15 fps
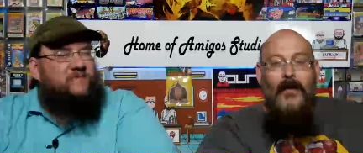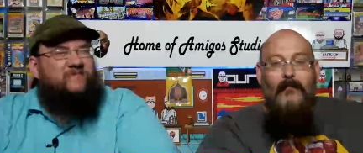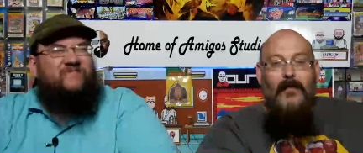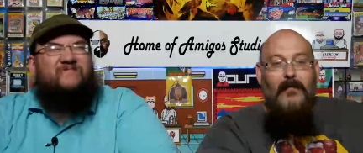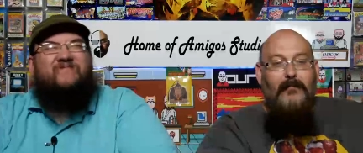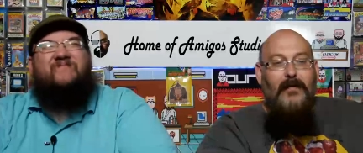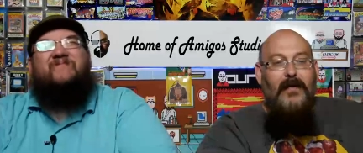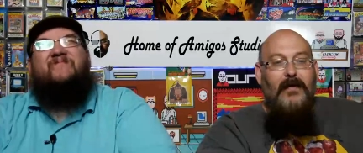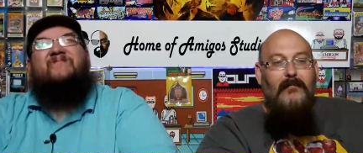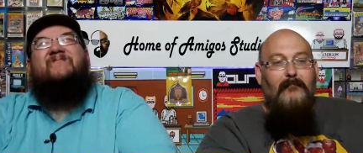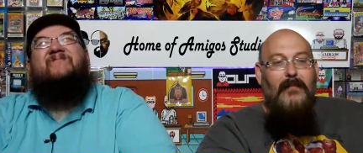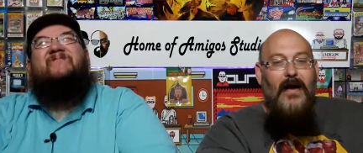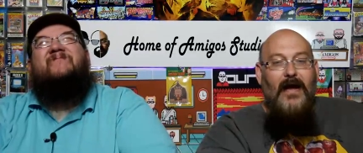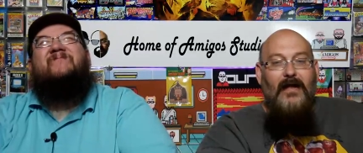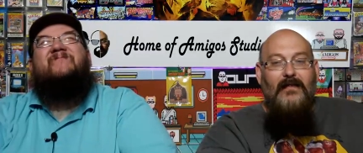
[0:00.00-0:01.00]
Speaker 1: I'm going to
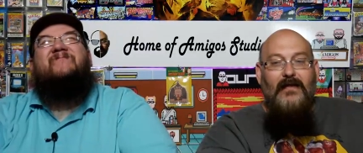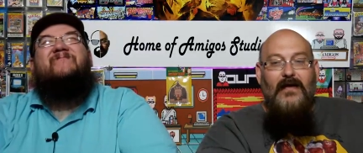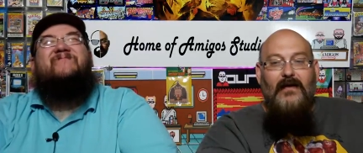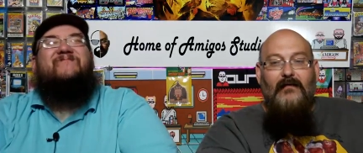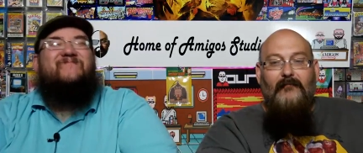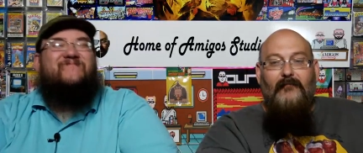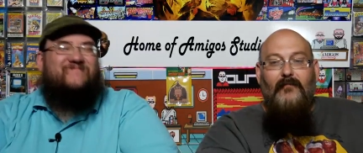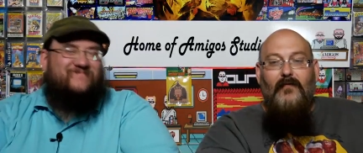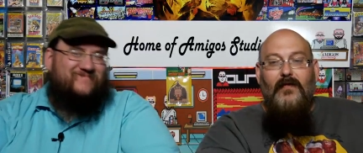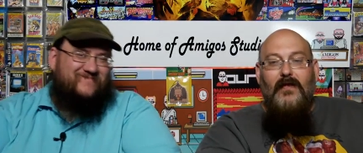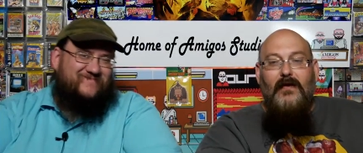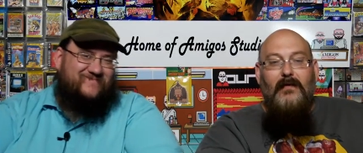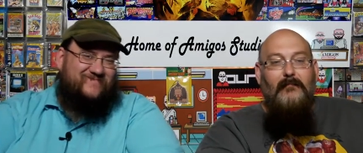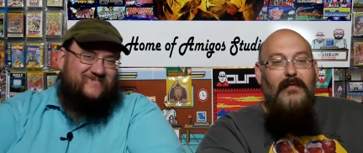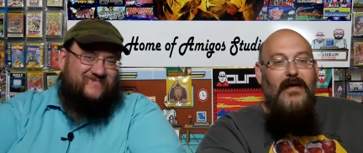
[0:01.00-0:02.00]
be battling
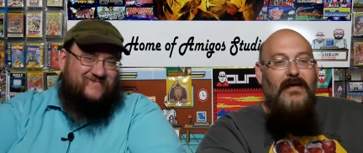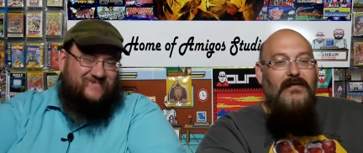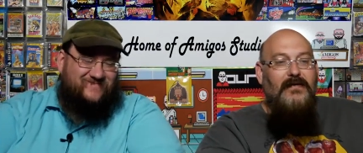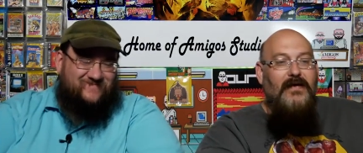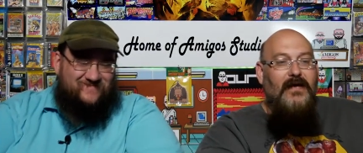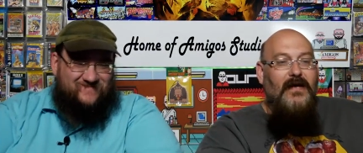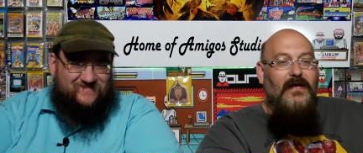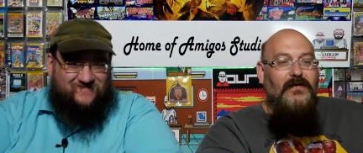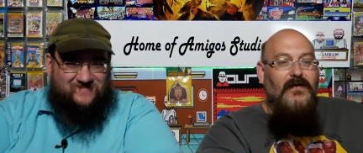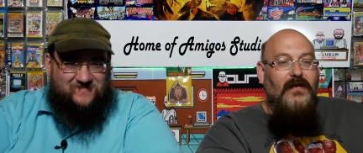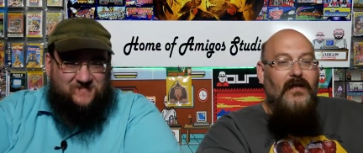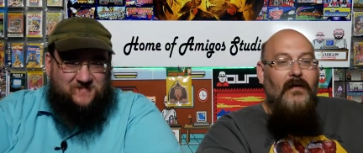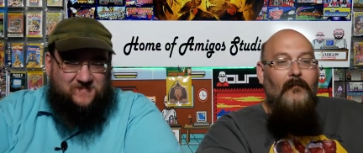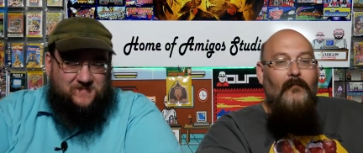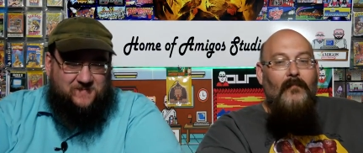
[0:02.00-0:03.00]
for the PC
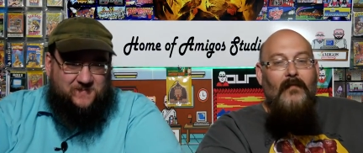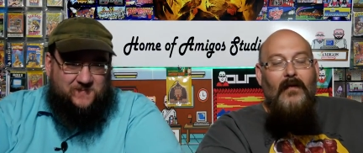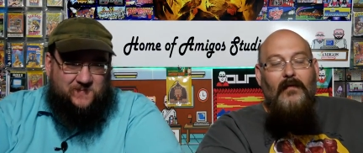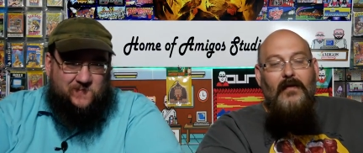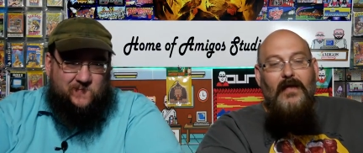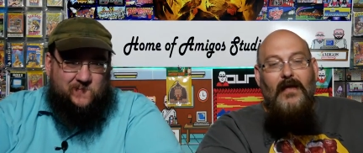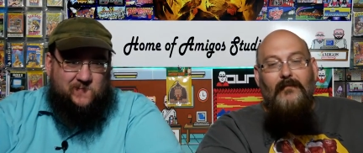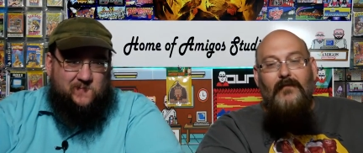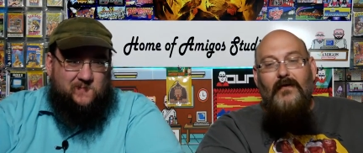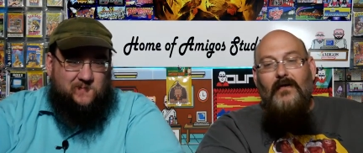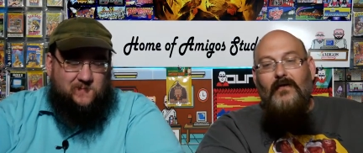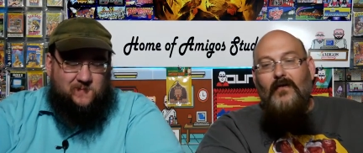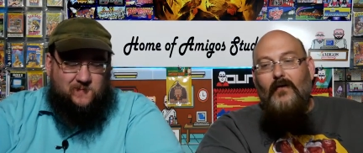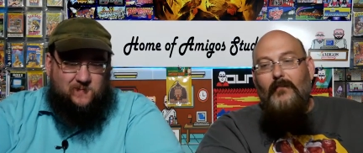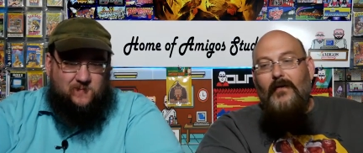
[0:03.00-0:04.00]
Engine. I'm going to
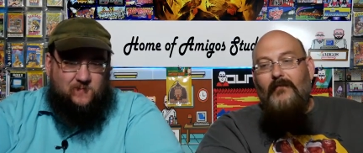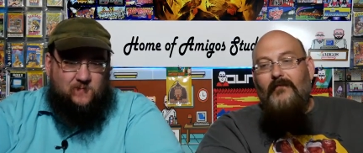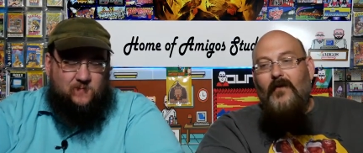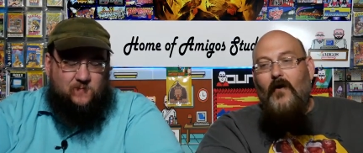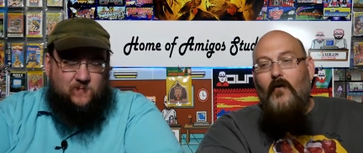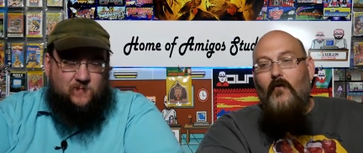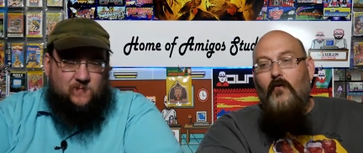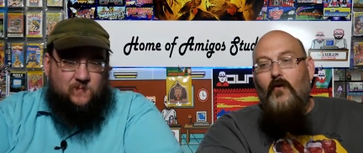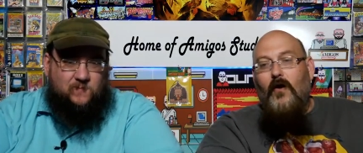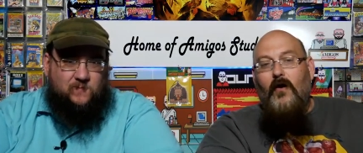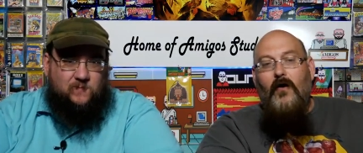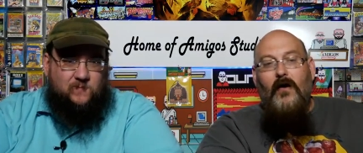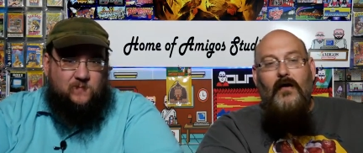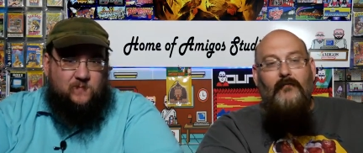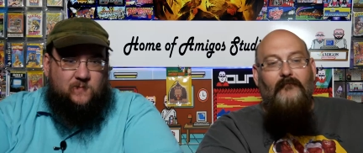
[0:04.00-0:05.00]
give you a little bit of
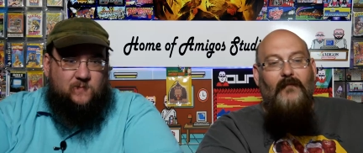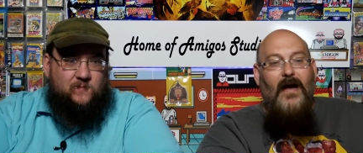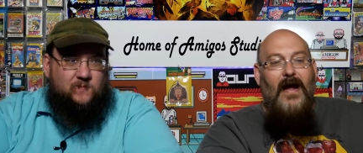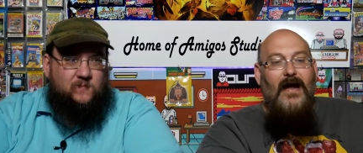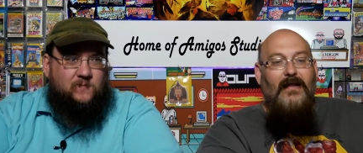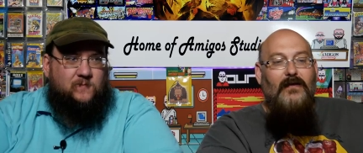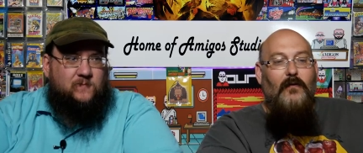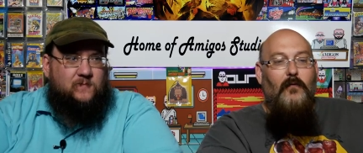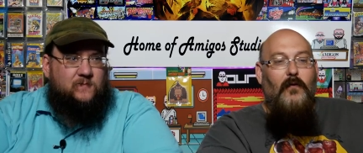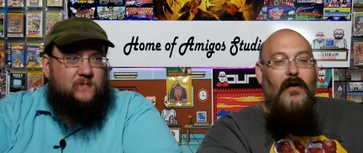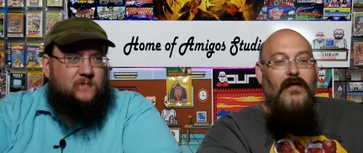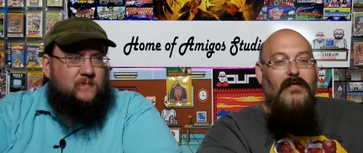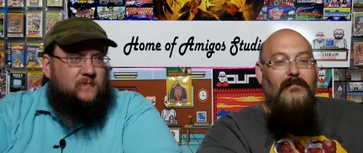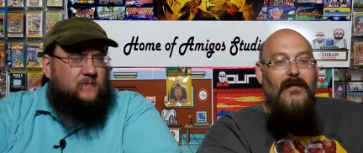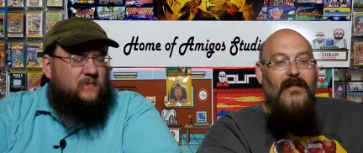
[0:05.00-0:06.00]
cold, hard
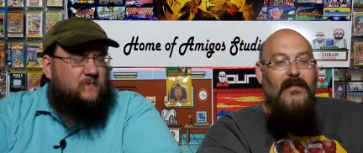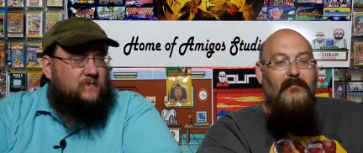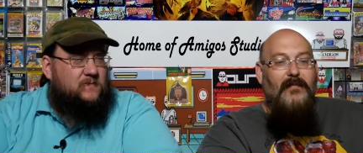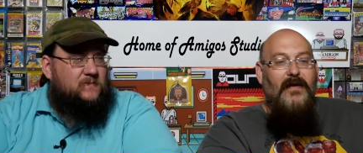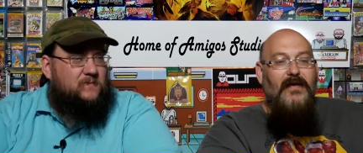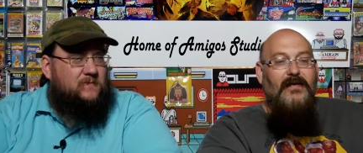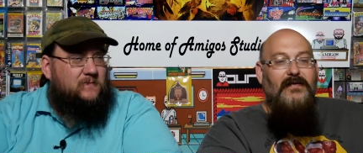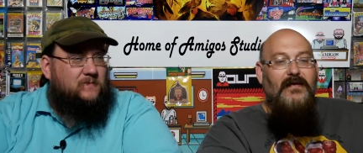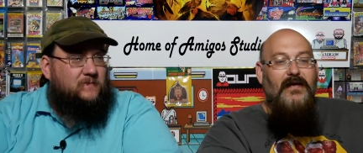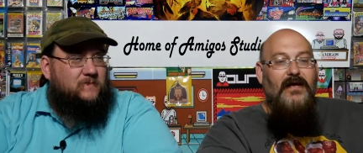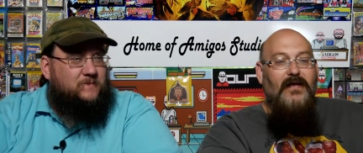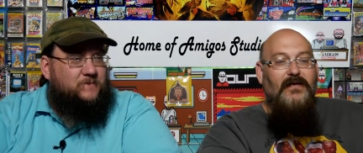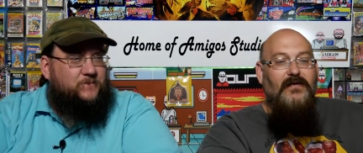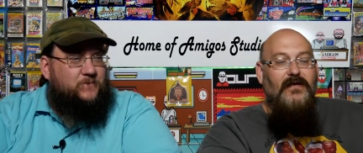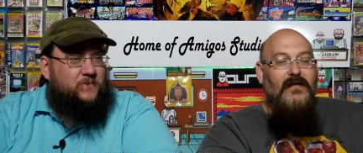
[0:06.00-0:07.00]
factoids about the
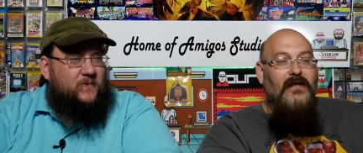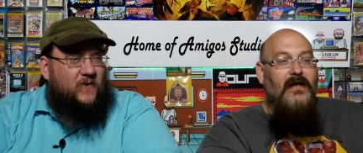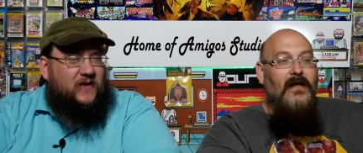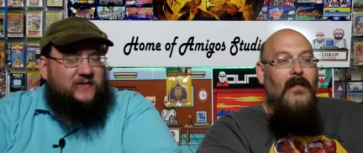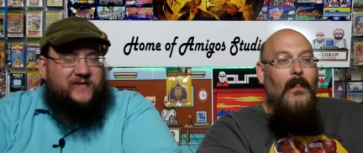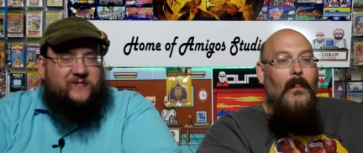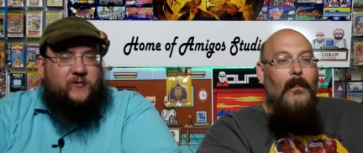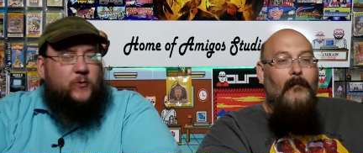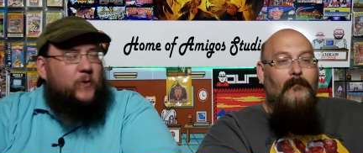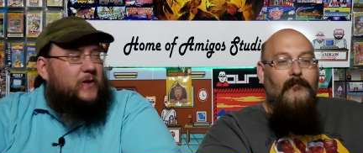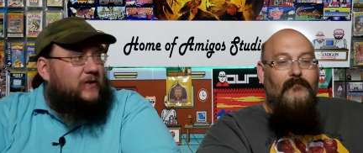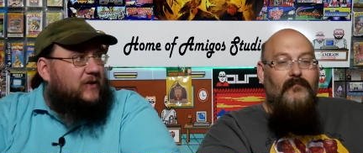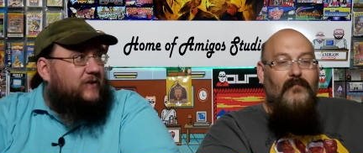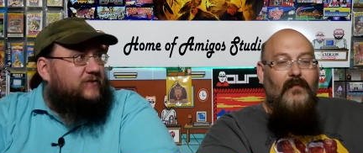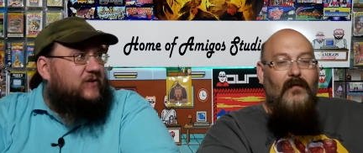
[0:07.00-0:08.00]
PC Engine. Because
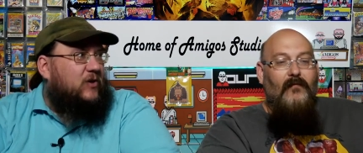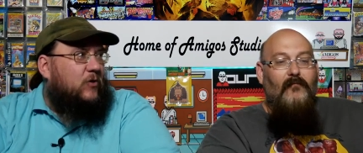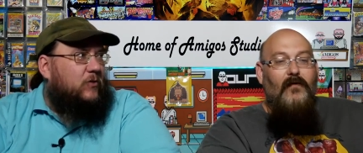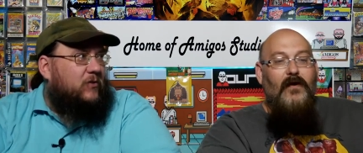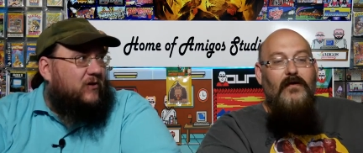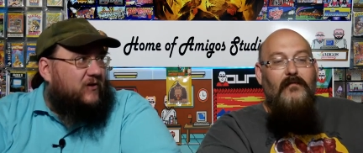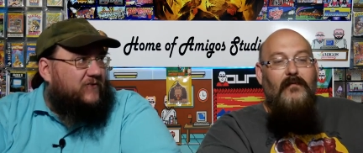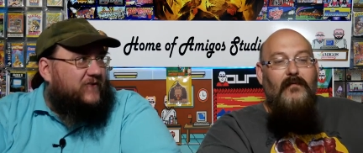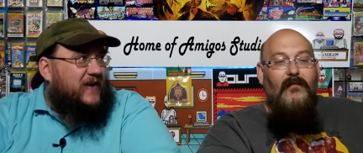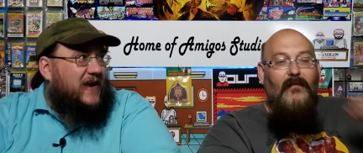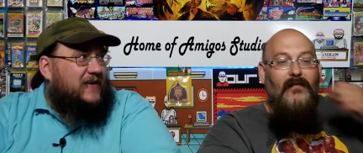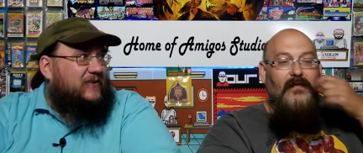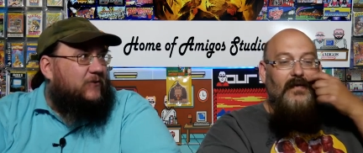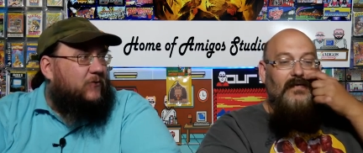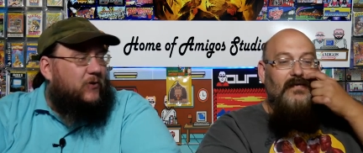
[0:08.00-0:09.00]
everyone loves
Speaker 2: cold,
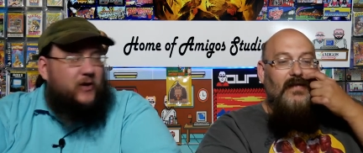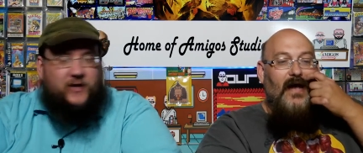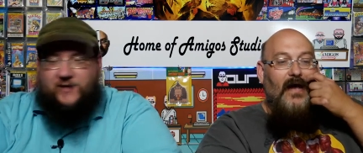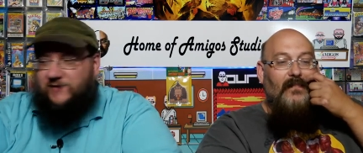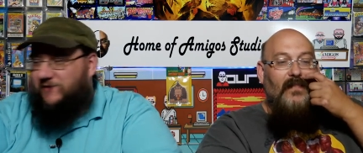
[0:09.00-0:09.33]
hard factoids. Listen,